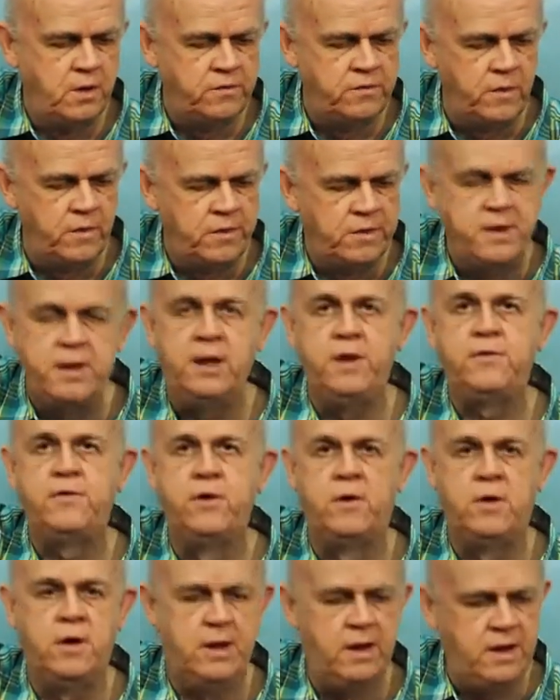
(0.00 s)
So the key
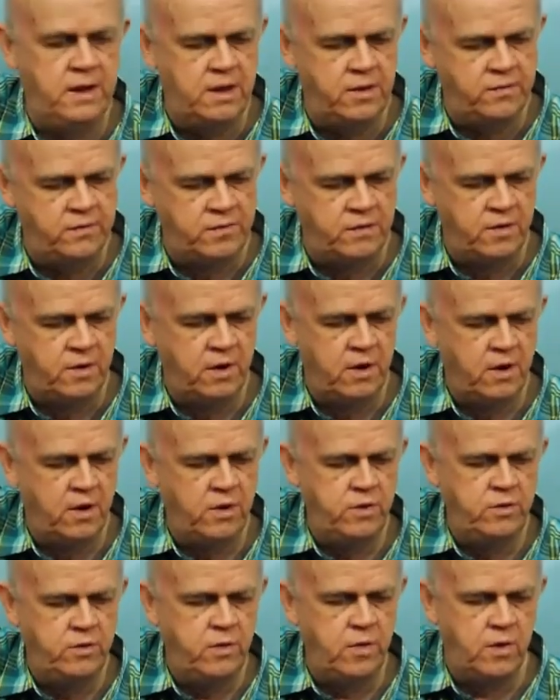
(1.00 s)
to it is
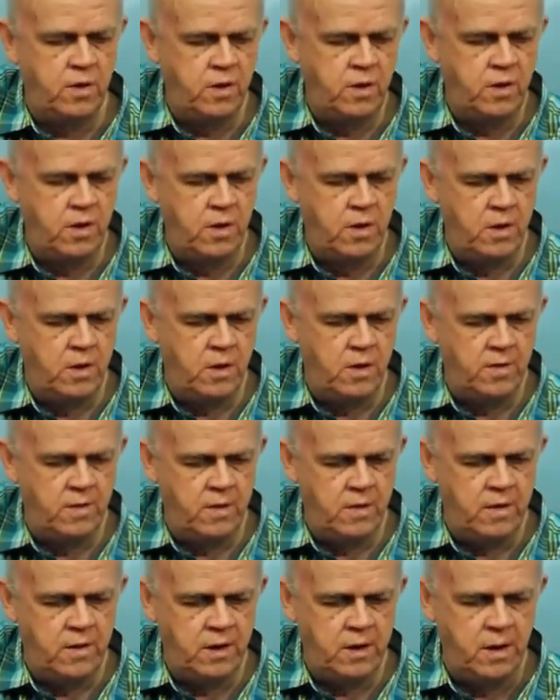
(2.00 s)
your
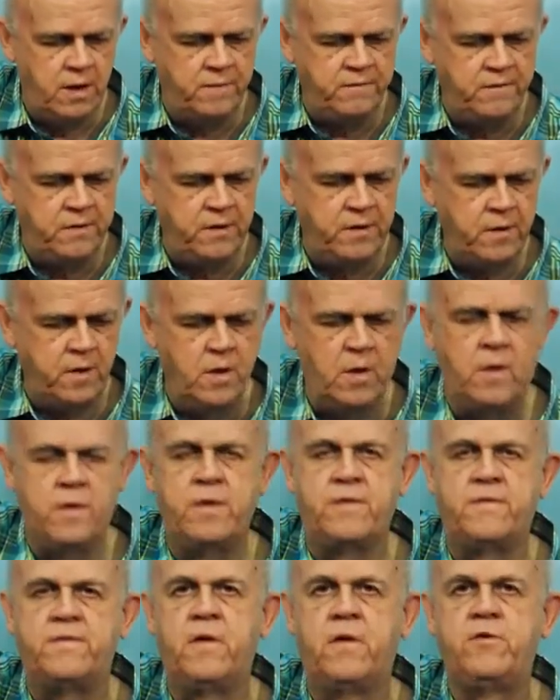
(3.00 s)
little finger on
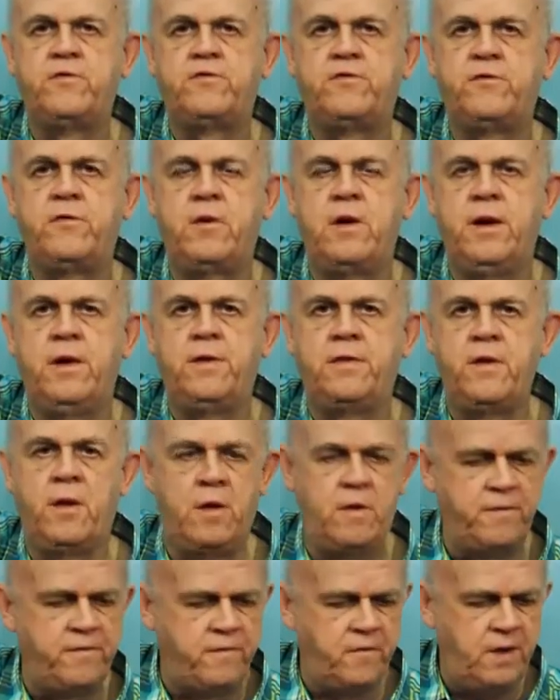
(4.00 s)
the first string,
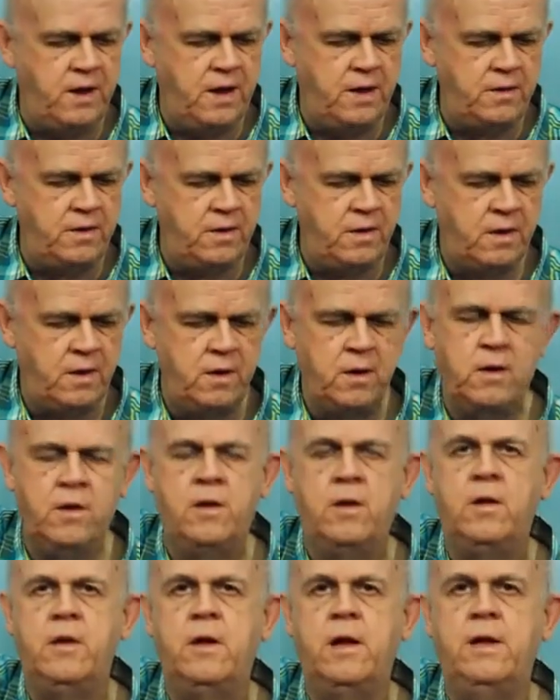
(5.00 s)
3rd fret,
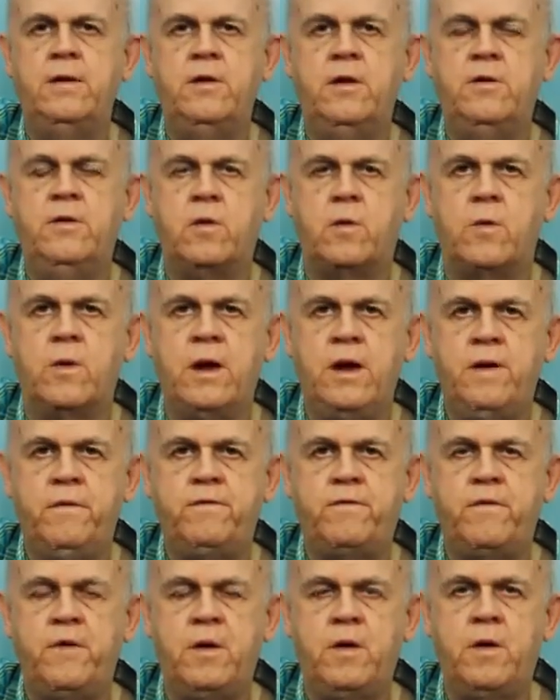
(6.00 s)
and then your ring
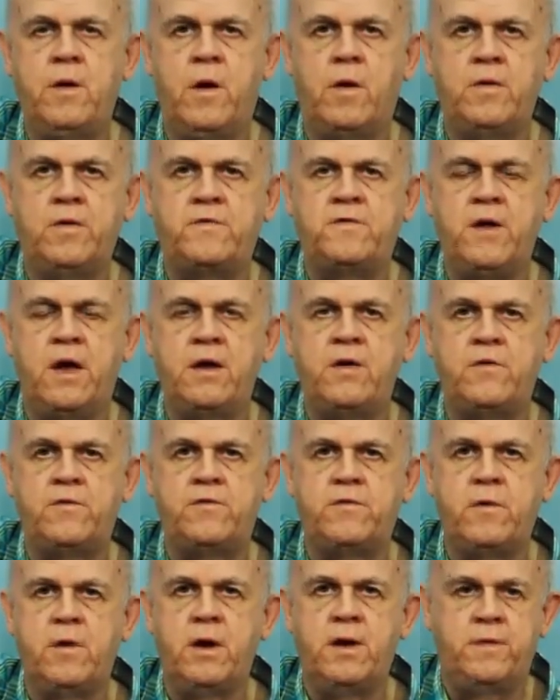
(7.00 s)
finger on the 2nd
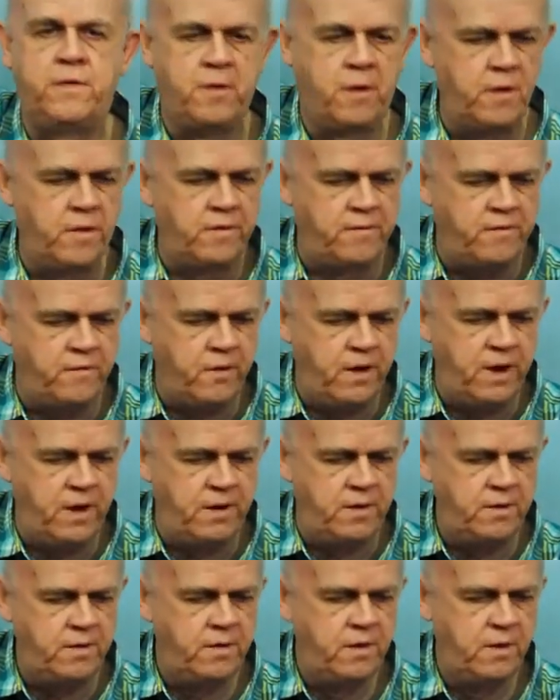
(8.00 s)
string, 3rd fret.